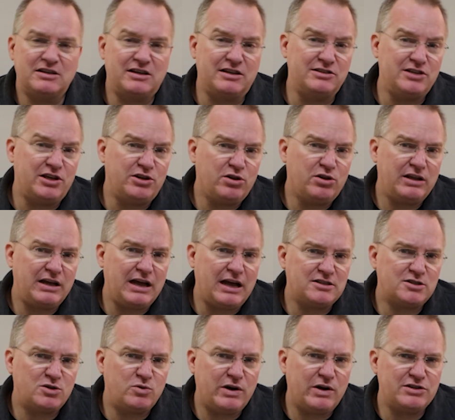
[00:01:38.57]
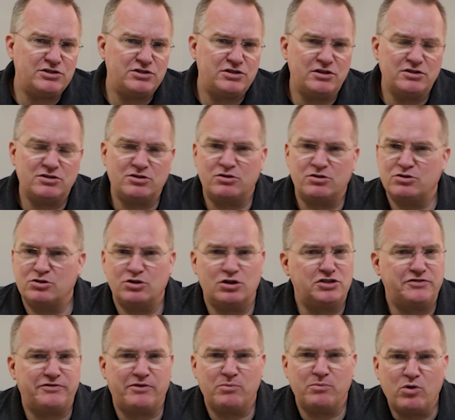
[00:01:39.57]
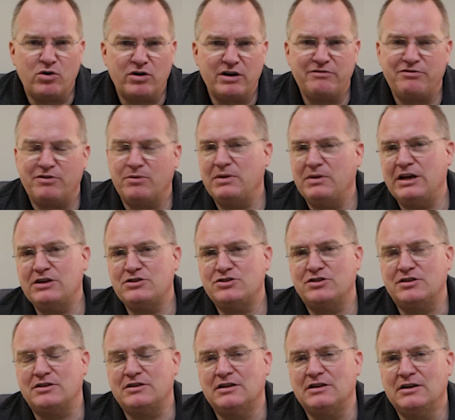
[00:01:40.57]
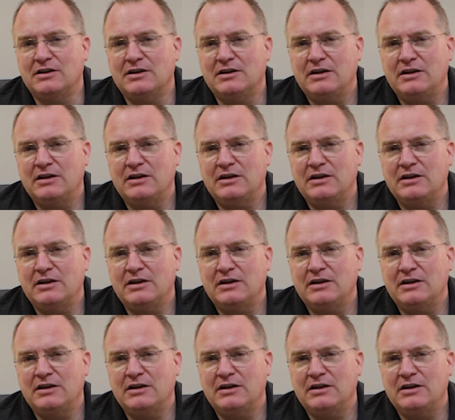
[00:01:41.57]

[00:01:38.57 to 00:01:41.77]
to continually ask questions or search for more information